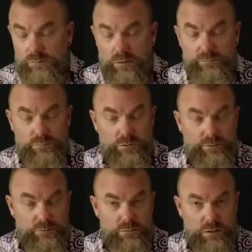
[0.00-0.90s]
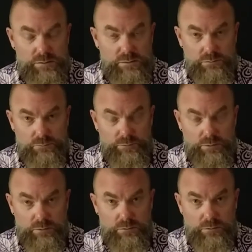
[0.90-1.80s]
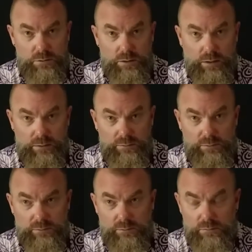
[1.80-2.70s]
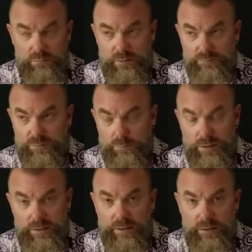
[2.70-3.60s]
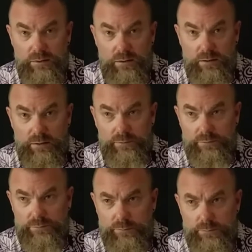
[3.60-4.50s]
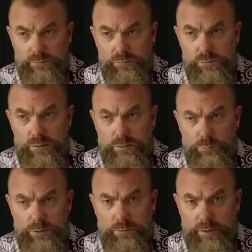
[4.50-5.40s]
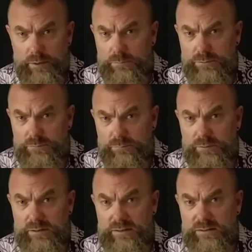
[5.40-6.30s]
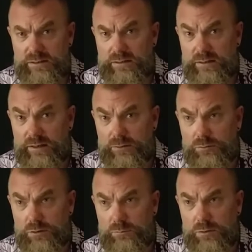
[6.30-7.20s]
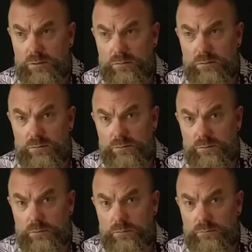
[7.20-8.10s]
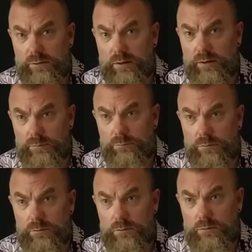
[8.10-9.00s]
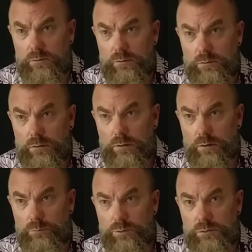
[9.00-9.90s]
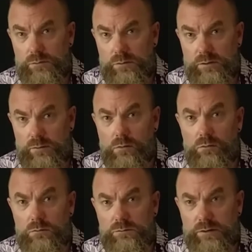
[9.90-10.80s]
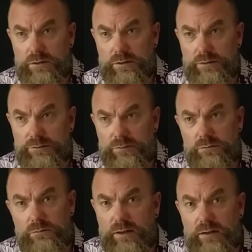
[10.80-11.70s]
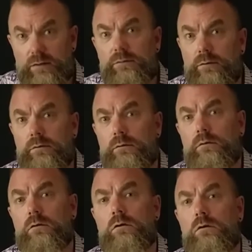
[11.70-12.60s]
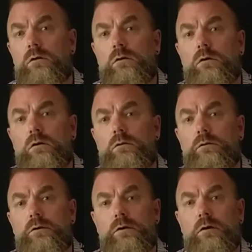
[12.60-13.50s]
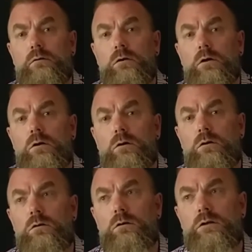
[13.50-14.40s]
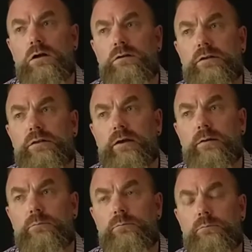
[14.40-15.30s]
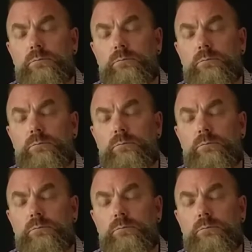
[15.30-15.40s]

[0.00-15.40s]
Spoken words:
loved one crossed over and, left their body. And be okay with releasing that agreement, in your own time. But you don't need to hold on to it. There you go. Or hold on to them.